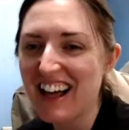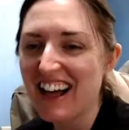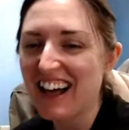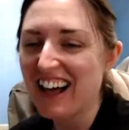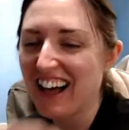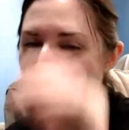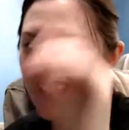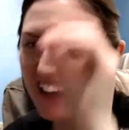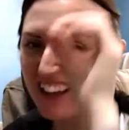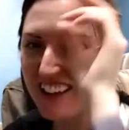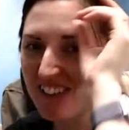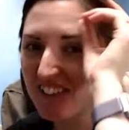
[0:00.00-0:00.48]

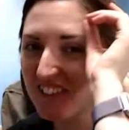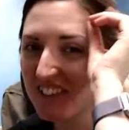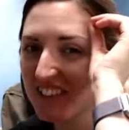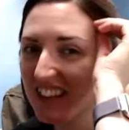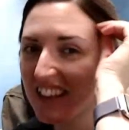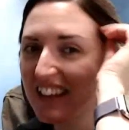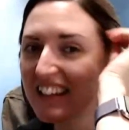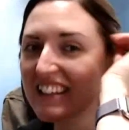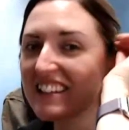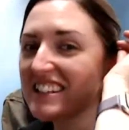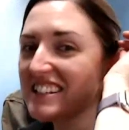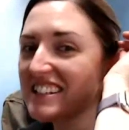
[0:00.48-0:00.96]
I would
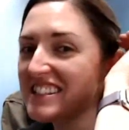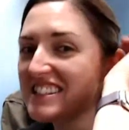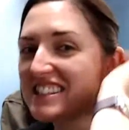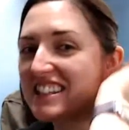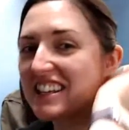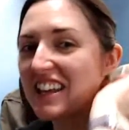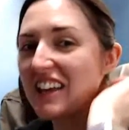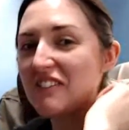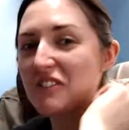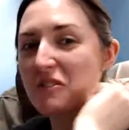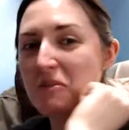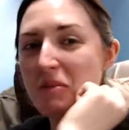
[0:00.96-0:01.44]
like to
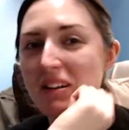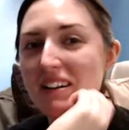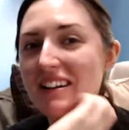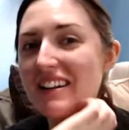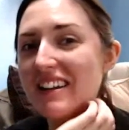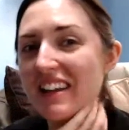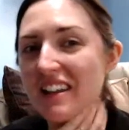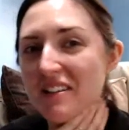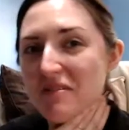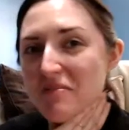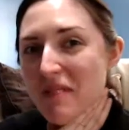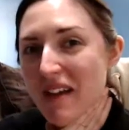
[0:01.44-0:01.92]
see
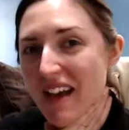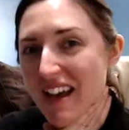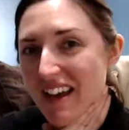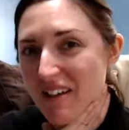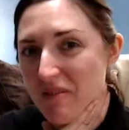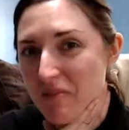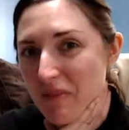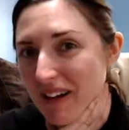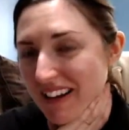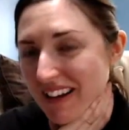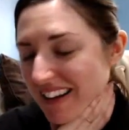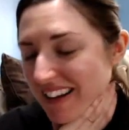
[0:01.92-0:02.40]
everybody in May,
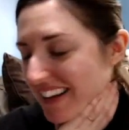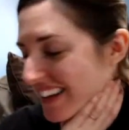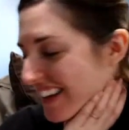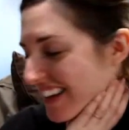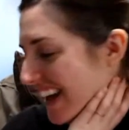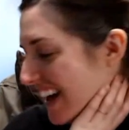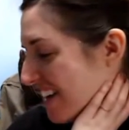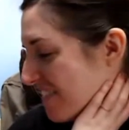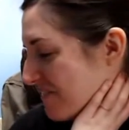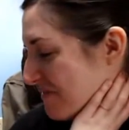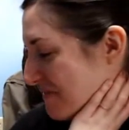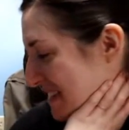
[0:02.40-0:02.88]
but I
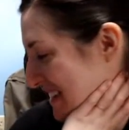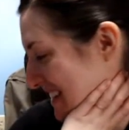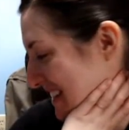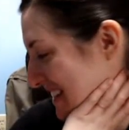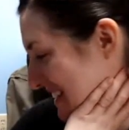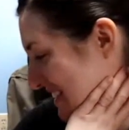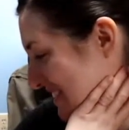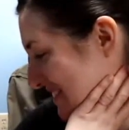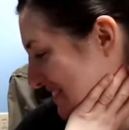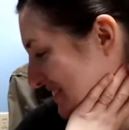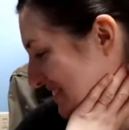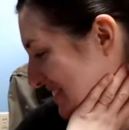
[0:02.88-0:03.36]
have my
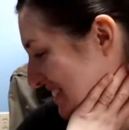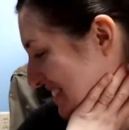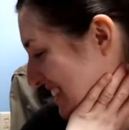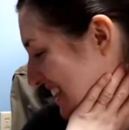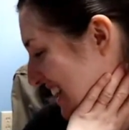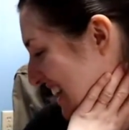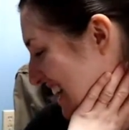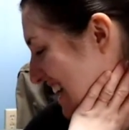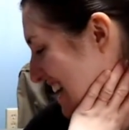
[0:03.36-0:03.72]
doubts.